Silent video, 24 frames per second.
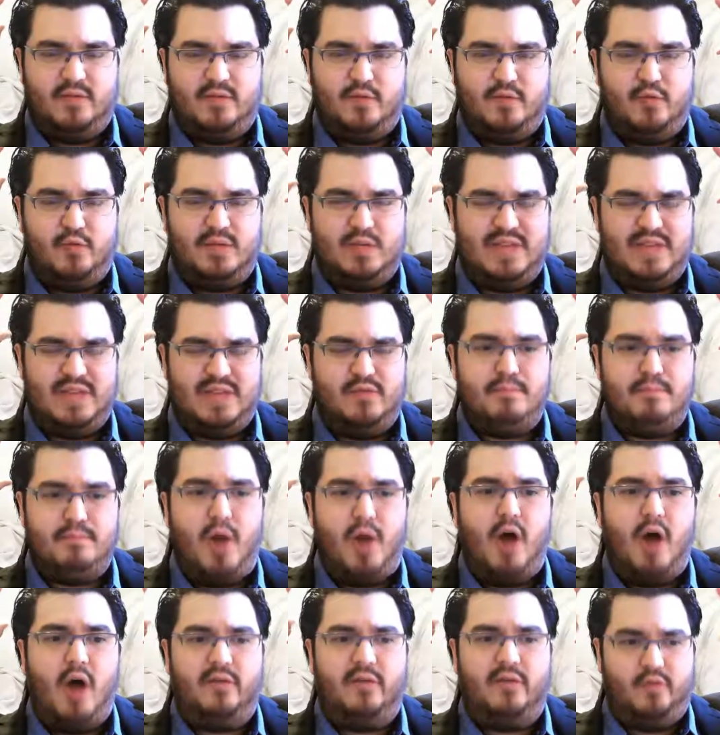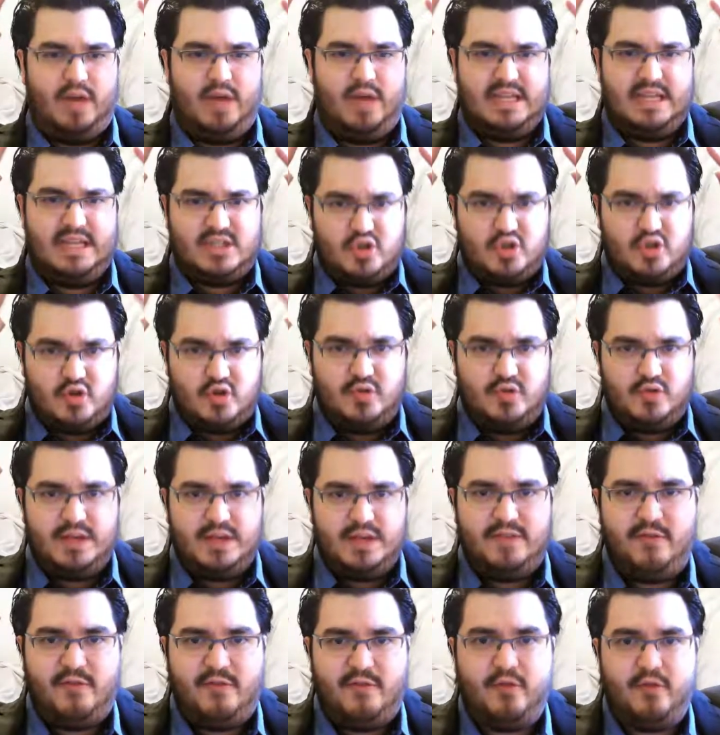different pathways to the
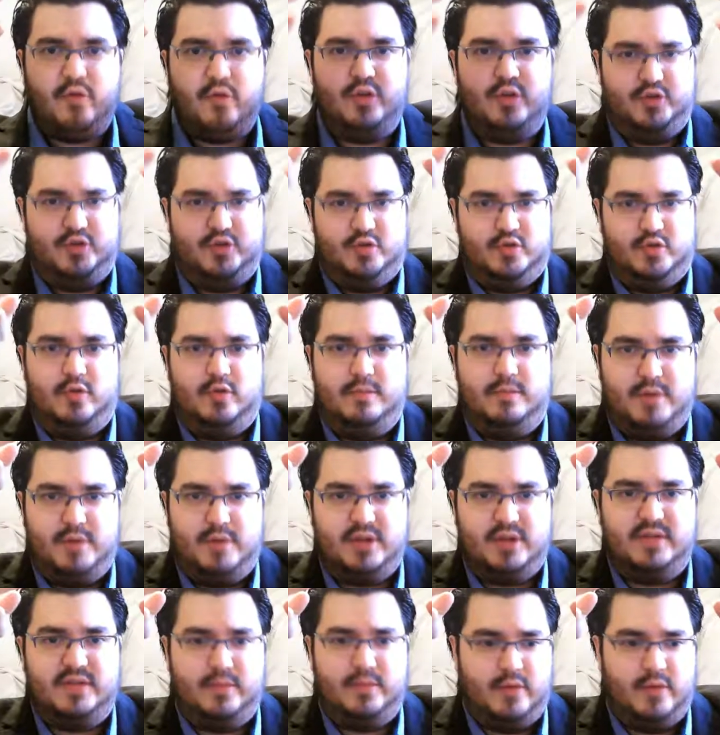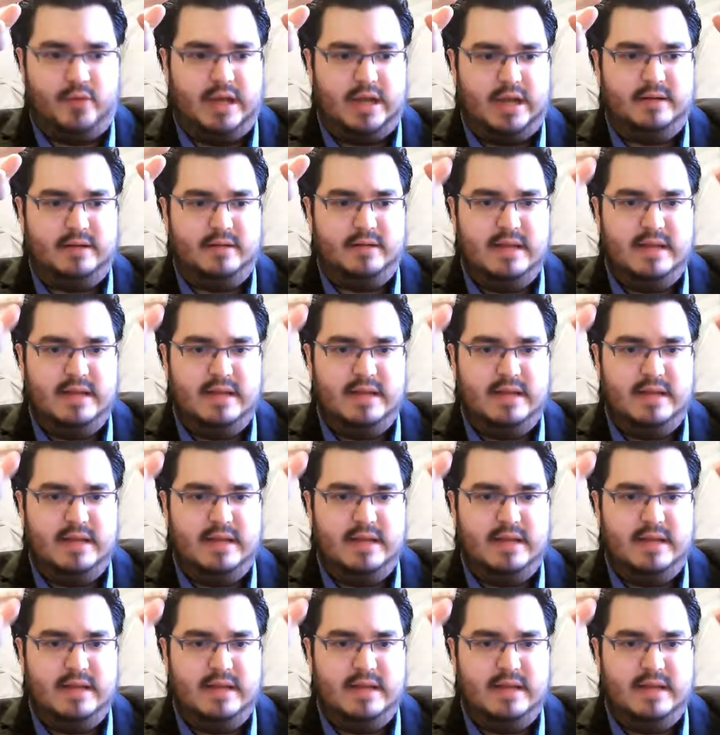frontal part of the brain,